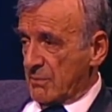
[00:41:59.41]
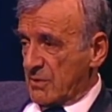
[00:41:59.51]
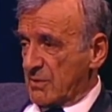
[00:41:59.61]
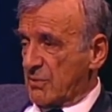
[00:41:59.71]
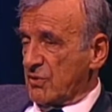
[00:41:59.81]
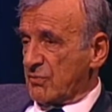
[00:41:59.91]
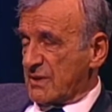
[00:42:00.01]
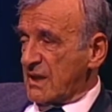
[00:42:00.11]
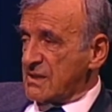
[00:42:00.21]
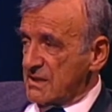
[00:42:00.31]
but about what
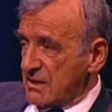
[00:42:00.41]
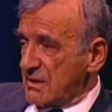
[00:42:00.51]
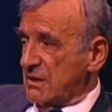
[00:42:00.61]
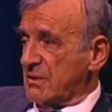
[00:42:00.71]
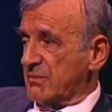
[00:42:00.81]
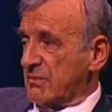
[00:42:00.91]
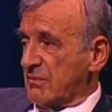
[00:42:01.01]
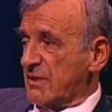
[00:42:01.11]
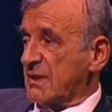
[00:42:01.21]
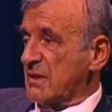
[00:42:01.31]
I see,
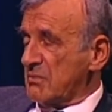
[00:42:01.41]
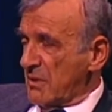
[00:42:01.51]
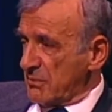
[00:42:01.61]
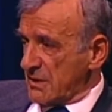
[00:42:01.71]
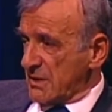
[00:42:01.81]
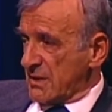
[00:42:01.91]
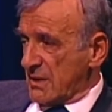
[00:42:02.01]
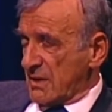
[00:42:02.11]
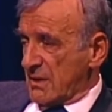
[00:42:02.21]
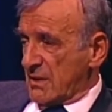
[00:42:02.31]
what I remember,
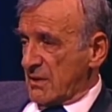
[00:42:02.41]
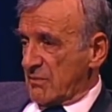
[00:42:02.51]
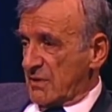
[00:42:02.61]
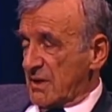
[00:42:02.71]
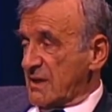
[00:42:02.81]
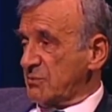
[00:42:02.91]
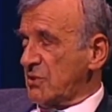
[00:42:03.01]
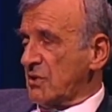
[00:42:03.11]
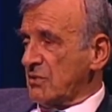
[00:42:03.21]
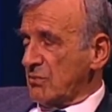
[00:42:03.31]
what has been
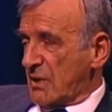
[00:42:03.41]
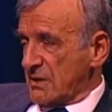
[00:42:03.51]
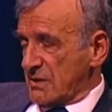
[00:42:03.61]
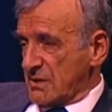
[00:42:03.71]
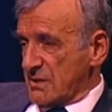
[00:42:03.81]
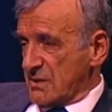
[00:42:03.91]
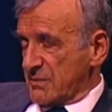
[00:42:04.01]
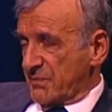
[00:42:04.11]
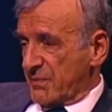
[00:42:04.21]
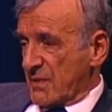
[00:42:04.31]
done to others.
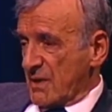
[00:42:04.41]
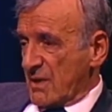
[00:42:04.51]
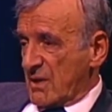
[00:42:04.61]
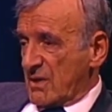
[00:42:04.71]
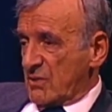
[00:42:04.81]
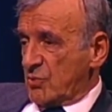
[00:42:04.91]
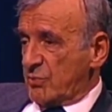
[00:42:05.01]
Hmm. To